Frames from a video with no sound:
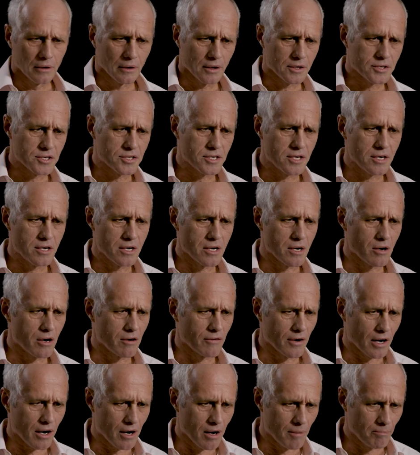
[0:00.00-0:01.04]
a CEO
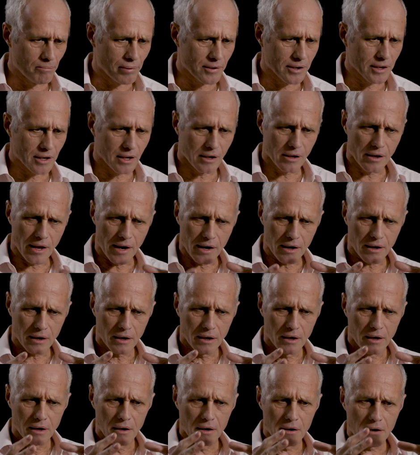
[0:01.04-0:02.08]
of a company and like,
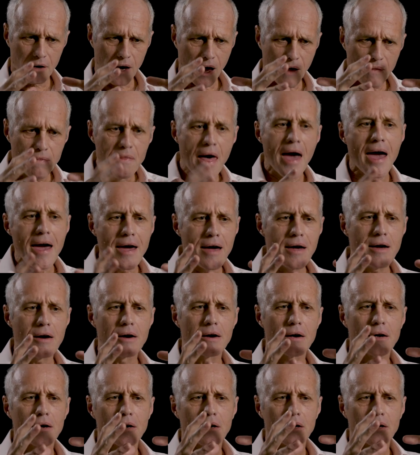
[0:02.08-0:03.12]
can they